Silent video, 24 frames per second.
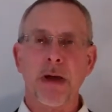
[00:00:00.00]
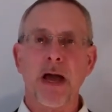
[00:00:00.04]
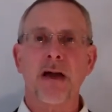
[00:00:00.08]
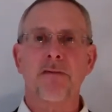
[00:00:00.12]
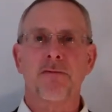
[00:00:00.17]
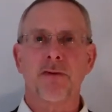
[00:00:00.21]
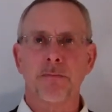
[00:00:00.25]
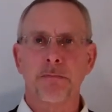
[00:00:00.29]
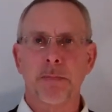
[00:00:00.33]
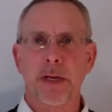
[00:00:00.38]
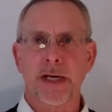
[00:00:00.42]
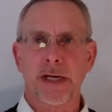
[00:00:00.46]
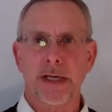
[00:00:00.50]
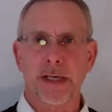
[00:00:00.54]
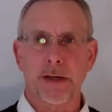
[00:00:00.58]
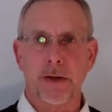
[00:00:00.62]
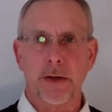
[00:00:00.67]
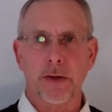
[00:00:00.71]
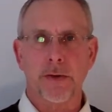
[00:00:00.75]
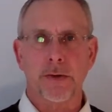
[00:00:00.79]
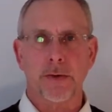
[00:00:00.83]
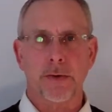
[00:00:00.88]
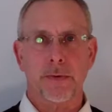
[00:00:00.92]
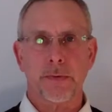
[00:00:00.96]
Everybody
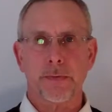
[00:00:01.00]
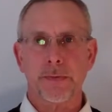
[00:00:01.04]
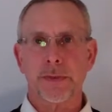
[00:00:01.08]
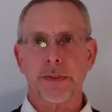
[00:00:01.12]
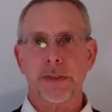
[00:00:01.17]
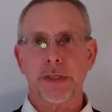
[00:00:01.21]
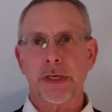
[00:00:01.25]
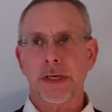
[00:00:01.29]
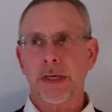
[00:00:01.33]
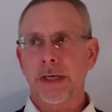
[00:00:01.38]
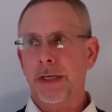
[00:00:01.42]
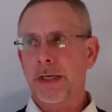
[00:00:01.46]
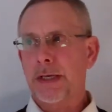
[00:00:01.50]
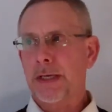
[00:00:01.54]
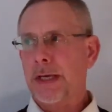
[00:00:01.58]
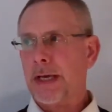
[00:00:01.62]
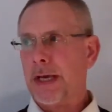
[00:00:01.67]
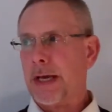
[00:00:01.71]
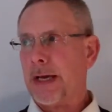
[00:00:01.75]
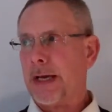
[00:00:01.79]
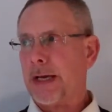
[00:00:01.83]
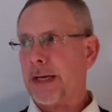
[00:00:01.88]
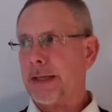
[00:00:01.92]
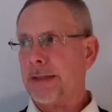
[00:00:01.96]
knows
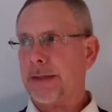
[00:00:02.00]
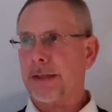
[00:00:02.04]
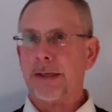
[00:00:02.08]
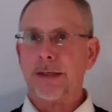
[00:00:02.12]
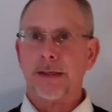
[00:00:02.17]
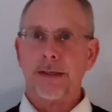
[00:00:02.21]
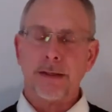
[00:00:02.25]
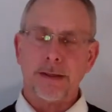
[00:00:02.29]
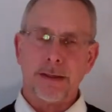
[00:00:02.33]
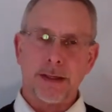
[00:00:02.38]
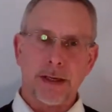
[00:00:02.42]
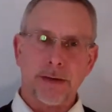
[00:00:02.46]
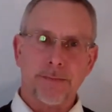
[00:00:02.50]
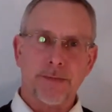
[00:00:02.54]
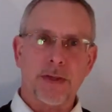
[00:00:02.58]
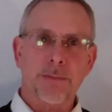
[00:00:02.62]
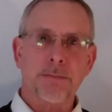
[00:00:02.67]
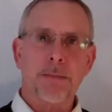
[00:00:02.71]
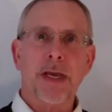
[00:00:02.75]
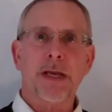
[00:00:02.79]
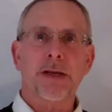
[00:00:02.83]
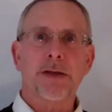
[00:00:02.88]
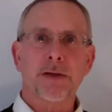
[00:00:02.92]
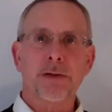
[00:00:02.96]
that if you
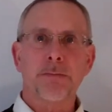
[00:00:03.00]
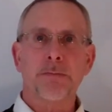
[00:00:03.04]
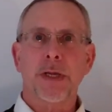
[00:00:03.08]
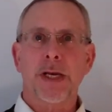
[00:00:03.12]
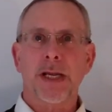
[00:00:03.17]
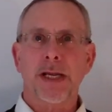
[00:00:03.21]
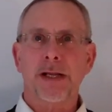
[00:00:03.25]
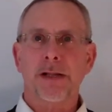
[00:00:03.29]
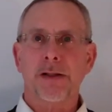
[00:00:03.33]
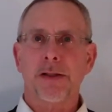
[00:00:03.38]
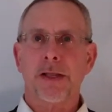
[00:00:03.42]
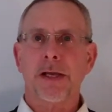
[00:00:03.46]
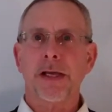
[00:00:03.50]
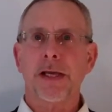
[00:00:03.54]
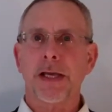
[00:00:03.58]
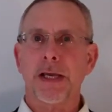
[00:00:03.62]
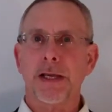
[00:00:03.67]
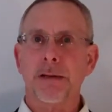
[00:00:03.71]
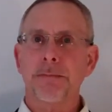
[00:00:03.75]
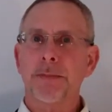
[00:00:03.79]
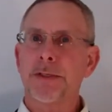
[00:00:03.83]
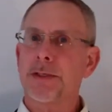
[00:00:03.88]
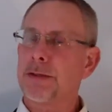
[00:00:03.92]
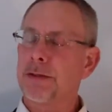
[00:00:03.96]
make too many
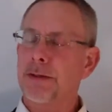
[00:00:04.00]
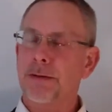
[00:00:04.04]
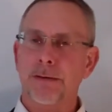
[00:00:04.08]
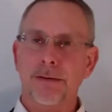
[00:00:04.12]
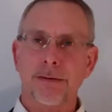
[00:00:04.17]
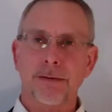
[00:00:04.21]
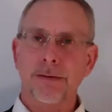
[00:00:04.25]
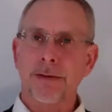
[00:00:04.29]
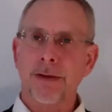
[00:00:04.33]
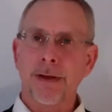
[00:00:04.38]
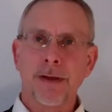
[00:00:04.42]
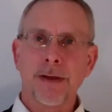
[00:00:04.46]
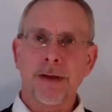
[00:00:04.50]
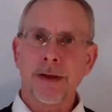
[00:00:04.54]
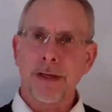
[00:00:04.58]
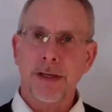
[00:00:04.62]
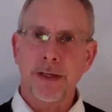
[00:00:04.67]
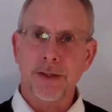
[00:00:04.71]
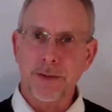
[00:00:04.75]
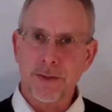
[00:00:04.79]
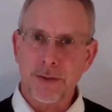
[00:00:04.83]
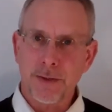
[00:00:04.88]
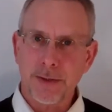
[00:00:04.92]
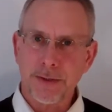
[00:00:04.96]
claims, your
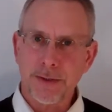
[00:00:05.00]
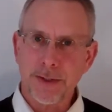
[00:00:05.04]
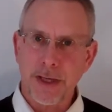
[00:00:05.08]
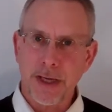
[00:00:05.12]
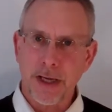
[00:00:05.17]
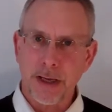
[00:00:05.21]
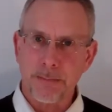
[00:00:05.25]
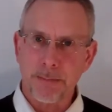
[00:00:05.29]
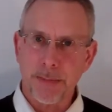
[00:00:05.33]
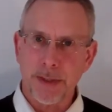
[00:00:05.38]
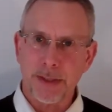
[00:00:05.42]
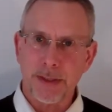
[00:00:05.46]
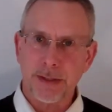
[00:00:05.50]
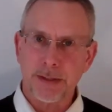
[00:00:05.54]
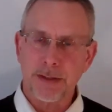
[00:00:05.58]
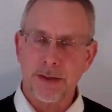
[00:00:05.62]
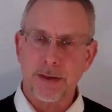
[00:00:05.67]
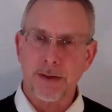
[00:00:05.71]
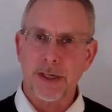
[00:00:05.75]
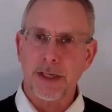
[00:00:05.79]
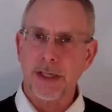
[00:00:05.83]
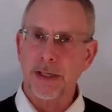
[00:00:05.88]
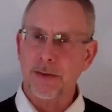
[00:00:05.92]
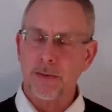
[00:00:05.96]
insurance company is
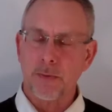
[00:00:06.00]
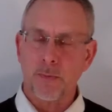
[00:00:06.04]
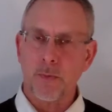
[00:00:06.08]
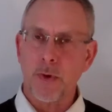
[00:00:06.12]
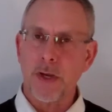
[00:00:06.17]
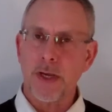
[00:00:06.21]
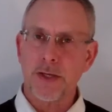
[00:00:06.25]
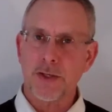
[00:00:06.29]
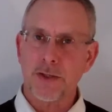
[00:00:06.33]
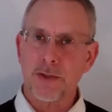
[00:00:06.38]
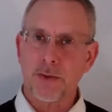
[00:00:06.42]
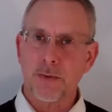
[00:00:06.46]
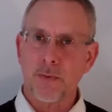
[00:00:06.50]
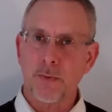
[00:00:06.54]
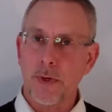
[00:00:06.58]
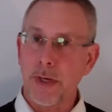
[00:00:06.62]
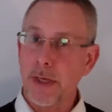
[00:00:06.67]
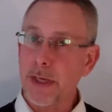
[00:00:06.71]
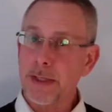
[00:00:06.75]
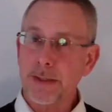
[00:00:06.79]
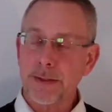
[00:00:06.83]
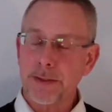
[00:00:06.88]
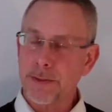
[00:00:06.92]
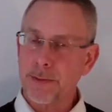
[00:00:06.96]
going to either raise your
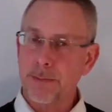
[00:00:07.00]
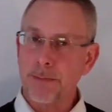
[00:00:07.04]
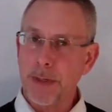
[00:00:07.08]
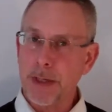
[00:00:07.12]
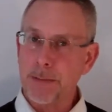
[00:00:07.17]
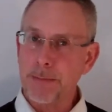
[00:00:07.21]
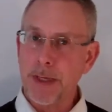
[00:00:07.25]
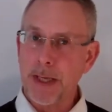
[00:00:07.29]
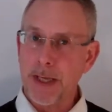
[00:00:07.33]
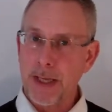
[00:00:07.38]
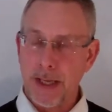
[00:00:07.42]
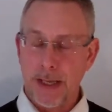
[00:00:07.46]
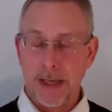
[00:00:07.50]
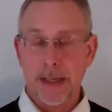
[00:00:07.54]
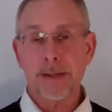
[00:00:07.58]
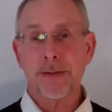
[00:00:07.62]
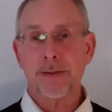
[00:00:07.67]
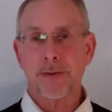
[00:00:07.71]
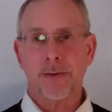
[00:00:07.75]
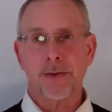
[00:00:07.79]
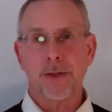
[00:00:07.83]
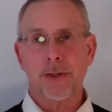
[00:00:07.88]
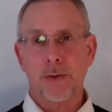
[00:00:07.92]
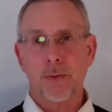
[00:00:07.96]
rates or maybe
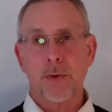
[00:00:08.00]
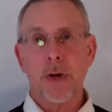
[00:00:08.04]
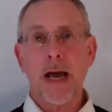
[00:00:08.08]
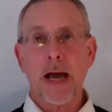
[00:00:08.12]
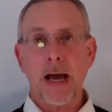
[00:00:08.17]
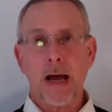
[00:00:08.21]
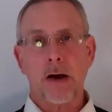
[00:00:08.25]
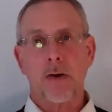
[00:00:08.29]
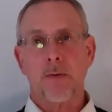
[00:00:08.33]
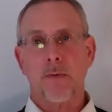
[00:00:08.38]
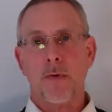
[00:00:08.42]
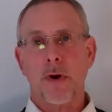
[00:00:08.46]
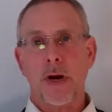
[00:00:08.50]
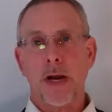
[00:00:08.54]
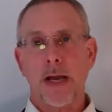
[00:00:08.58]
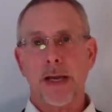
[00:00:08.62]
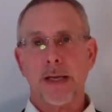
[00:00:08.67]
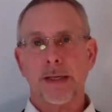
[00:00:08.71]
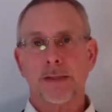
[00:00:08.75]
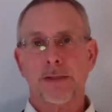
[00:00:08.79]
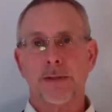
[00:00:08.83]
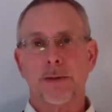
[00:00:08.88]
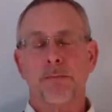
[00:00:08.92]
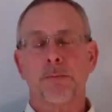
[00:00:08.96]
cancel you
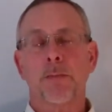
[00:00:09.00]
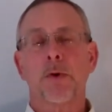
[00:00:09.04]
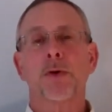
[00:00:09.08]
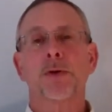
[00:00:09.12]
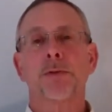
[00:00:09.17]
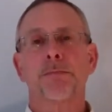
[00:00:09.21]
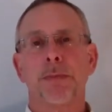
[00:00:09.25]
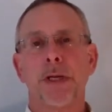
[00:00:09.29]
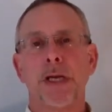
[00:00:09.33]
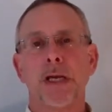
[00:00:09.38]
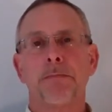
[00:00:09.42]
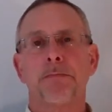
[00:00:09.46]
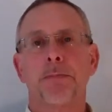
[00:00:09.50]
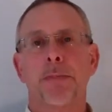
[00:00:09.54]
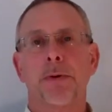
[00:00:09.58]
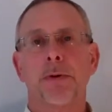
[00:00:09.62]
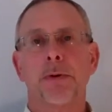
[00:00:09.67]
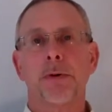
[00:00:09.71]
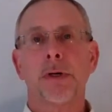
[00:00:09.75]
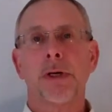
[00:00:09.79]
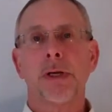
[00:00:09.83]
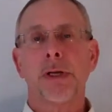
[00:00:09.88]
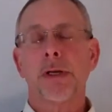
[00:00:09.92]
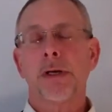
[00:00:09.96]
outright. So most
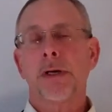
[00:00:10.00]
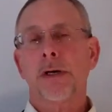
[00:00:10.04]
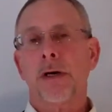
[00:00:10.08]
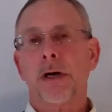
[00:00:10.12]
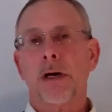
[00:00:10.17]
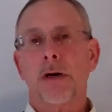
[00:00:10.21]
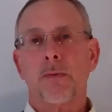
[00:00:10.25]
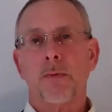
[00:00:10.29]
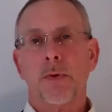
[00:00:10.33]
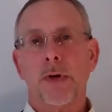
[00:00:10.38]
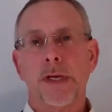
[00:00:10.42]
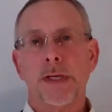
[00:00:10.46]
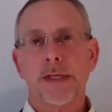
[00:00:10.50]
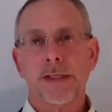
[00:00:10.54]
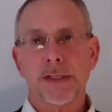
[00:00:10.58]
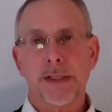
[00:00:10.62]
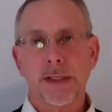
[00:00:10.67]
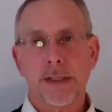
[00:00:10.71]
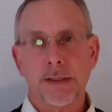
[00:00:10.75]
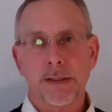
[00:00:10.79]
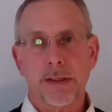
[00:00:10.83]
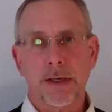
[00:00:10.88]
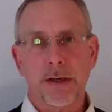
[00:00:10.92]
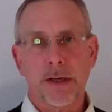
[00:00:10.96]
people are
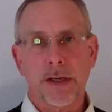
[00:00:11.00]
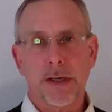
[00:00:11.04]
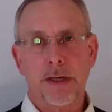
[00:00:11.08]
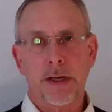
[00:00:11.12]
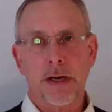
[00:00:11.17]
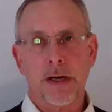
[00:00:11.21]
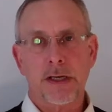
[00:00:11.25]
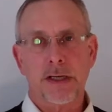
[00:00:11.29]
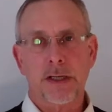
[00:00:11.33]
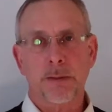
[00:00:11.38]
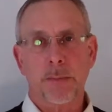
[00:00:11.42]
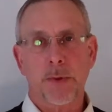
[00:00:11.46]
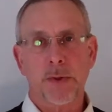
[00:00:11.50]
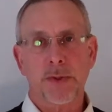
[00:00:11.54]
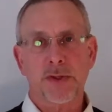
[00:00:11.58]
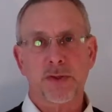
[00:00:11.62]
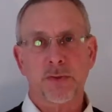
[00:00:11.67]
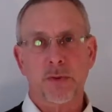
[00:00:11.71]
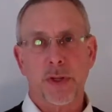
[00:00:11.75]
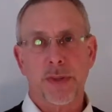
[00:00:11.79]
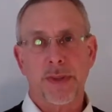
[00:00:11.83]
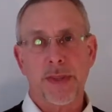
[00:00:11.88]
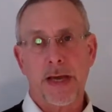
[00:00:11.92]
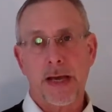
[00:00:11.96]
raising their deductibles to
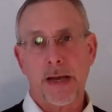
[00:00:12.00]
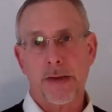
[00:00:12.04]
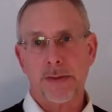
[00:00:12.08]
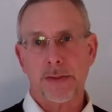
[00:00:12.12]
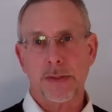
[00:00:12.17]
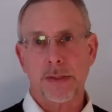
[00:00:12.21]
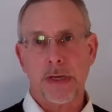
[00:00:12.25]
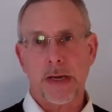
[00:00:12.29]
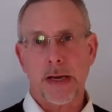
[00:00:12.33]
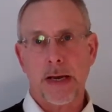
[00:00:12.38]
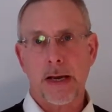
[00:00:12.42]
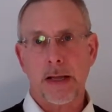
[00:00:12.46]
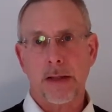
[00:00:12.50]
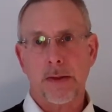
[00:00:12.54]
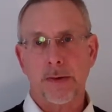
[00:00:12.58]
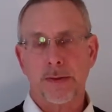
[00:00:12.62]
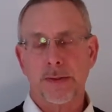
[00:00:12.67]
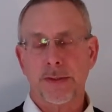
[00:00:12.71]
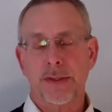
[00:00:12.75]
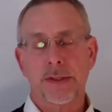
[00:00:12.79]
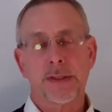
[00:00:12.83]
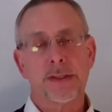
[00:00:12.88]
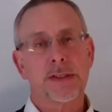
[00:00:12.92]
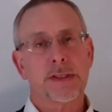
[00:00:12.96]

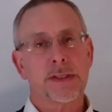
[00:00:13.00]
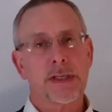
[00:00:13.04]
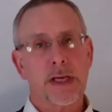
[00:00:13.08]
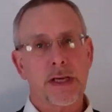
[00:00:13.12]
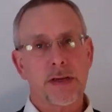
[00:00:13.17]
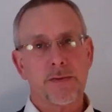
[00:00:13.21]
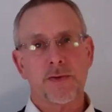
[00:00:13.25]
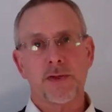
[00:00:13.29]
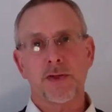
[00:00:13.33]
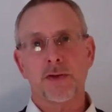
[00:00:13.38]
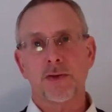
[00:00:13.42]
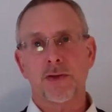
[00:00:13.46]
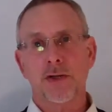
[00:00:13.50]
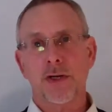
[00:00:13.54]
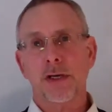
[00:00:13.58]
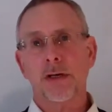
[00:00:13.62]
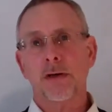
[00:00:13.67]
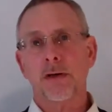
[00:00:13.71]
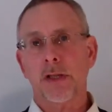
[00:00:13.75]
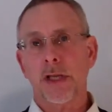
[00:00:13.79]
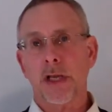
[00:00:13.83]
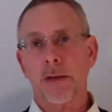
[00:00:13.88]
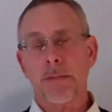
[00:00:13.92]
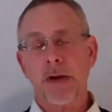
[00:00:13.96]
$1,000. This saves you
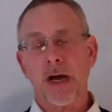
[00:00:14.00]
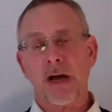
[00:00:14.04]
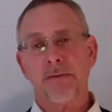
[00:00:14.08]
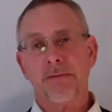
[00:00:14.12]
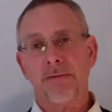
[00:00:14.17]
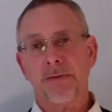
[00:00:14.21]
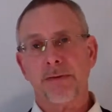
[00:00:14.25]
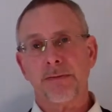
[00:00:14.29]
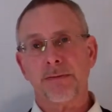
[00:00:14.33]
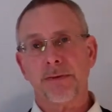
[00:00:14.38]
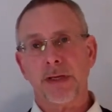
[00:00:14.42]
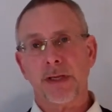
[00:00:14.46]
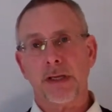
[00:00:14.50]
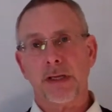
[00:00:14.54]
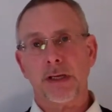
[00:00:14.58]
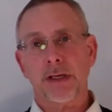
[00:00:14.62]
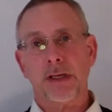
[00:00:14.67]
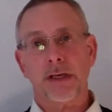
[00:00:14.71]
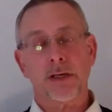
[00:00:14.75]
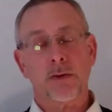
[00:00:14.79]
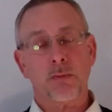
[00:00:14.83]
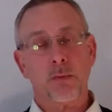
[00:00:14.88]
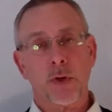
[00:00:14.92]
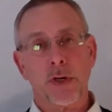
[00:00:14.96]
generally about 15
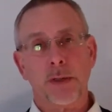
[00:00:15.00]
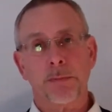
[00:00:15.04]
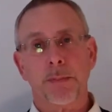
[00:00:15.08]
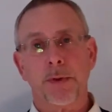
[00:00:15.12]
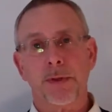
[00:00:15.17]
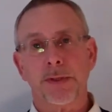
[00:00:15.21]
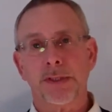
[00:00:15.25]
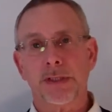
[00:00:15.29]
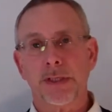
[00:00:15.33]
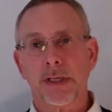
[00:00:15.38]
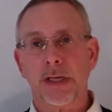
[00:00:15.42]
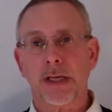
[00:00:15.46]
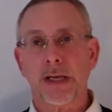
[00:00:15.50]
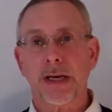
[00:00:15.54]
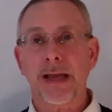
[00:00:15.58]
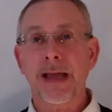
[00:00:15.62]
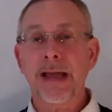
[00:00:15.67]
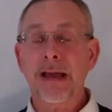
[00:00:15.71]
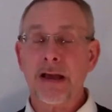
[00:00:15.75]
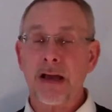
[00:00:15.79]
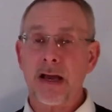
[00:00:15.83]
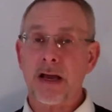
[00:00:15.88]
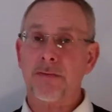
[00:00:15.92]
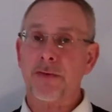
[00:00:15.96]
to 20%
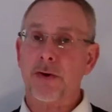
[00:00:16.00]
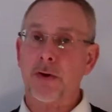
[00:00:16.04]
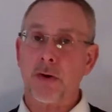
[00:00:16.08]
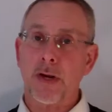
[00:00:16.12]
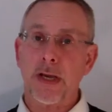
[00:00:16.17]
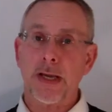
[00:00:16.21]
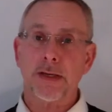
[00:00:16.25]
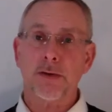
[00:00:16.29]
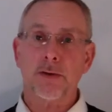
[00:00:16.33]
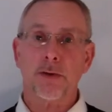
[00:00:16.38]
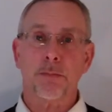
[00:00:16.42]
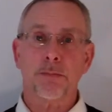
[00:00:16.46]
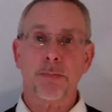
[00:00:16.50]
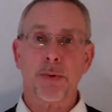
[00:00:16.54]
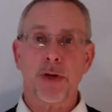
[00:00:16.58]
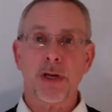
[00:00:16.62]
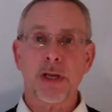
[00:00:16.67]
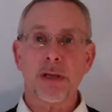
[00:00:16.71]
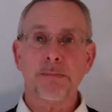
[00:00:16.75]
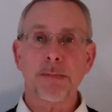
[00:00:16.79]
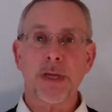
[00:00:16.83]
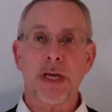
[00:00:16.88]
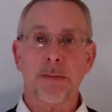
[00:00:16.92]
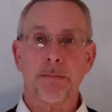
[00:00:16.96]
of your annual
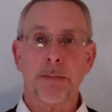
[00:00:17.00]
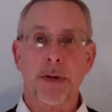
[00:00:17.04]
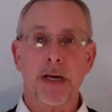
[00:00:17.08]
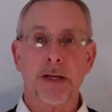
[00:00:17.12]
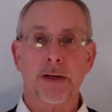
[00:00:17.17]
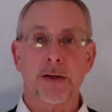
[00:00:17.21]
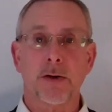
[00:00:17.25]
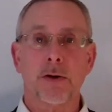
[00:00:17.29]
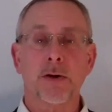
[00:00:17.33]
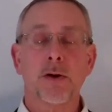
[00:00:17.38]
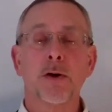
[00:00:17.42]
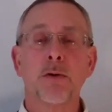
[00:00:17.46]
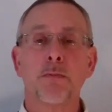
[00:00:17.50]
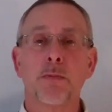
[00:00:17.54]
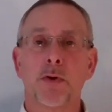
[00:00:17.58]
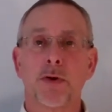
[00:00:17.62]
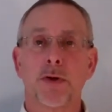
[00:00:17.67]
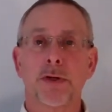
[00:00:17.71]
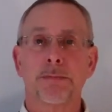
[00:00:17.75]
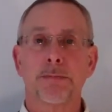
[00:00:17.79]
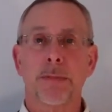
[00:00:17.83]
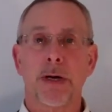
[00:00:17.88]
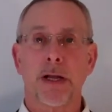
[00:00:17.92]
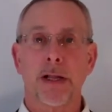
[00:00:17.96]
premium on your
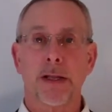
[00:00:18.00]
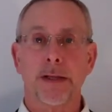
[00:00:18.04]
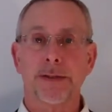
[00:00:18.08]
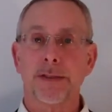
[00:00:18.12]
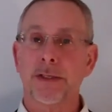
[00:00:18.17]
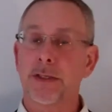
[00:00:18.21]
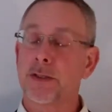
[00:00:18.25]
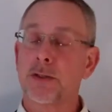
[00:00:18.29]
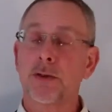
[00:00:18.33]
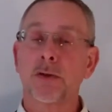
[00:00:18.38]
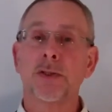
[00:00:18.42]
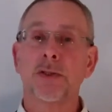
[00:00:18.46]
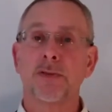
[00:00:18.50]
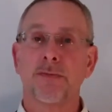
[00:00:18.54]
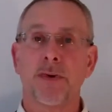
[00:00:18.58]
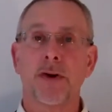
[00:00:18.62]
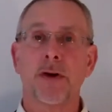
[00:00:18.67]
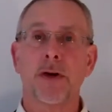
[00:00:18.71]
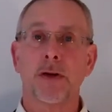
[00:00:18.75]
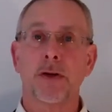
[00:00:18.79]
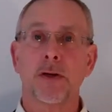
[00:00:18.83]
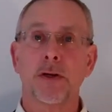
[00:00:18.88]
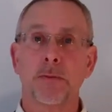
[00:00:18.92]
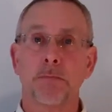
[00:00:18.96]
homeowner's policy. So it's a
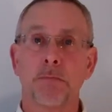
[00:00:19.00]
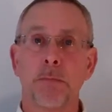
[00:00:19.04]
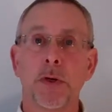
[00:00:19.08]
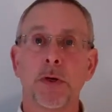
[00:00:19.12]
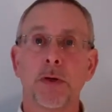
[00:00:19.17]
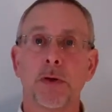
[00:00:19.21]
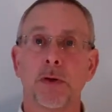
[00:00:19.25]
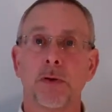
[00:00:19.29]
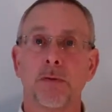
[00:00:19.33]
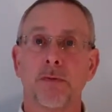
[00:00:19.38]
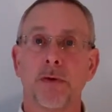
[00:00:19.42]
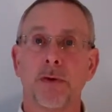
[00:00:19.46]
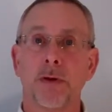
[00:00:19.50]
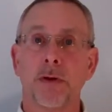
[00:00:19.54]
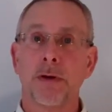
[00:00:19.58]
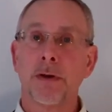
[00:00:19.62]
very good move.